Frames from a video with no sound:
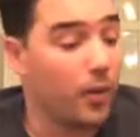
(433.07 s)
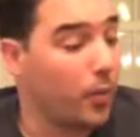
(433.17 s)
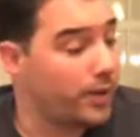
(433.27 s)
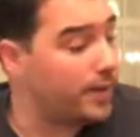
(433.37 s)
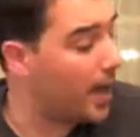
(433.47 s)

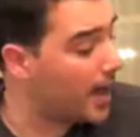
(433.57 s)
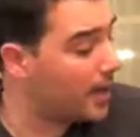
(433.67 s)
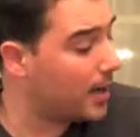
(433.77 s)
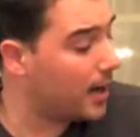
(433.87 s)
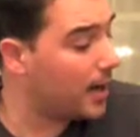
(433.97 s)
with
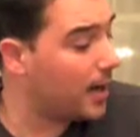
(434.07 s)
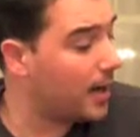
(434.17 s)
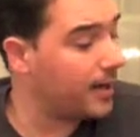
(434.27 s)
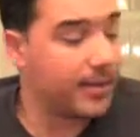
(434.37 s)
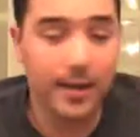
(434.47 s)
that,
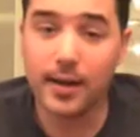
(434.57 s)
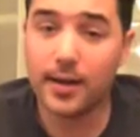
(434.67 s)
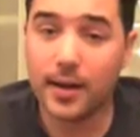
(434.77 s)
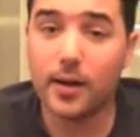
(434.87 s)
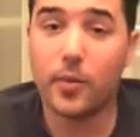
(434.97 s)
I
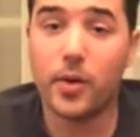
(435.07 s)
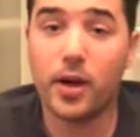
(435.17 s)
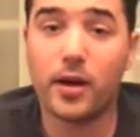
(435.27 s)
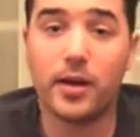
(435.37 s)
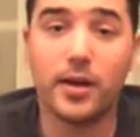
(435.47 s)
think we
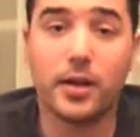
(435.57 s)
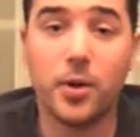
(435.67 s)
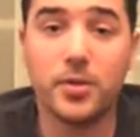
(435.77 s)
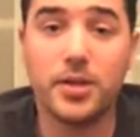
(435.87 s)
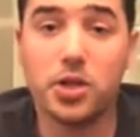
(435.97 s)
are going to
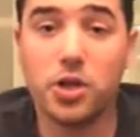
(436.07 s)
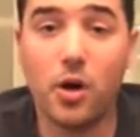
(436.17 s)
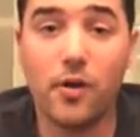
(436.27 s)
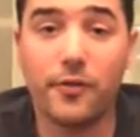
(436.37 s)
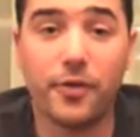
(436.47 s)
close the
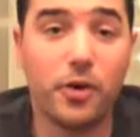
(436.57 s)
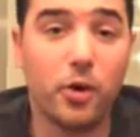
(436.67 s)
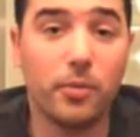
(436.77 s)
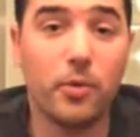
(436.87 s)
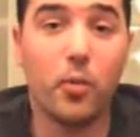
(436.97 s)
show for
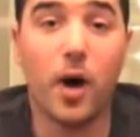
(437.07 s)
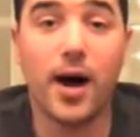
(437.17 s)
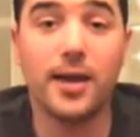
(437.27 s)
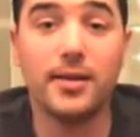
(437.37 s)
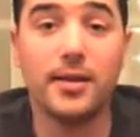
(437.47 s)
Notable
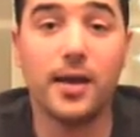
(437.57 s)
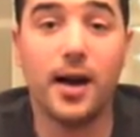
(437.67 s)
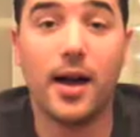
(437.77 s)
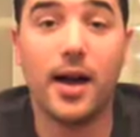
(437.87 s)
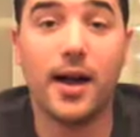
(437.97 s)
Wine.
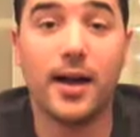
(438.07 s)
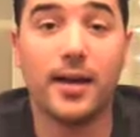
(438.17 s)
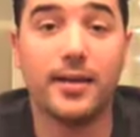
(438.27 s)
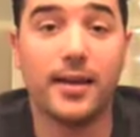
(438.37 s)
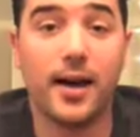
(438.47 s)

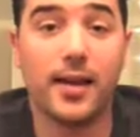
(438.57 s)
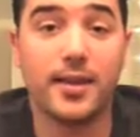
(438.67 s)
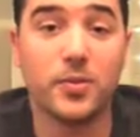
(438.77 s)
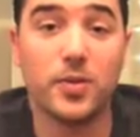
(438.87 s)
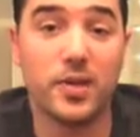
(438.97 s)
And
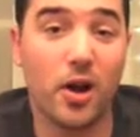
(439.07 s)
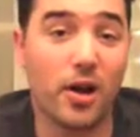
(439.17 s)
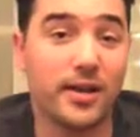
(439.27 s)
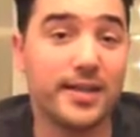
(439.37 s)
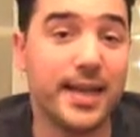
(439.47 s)
this was
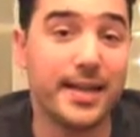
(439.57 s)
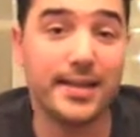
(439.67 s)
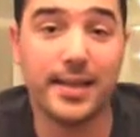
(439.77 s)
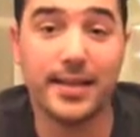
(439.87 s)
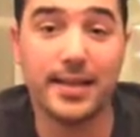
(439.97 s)
our
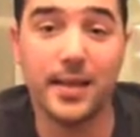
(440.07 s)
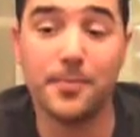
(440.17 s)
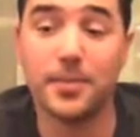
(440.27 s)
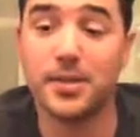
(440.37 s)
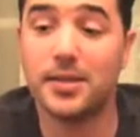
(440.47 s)
tasting
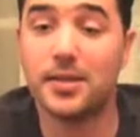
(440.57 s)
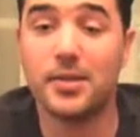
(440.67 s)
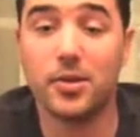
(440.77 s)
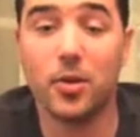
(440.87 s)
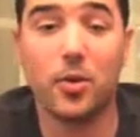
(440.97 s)
tips.
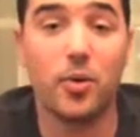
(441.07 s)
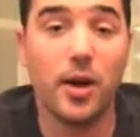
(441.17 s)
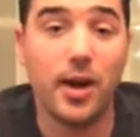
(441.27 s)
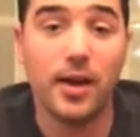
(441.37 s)
So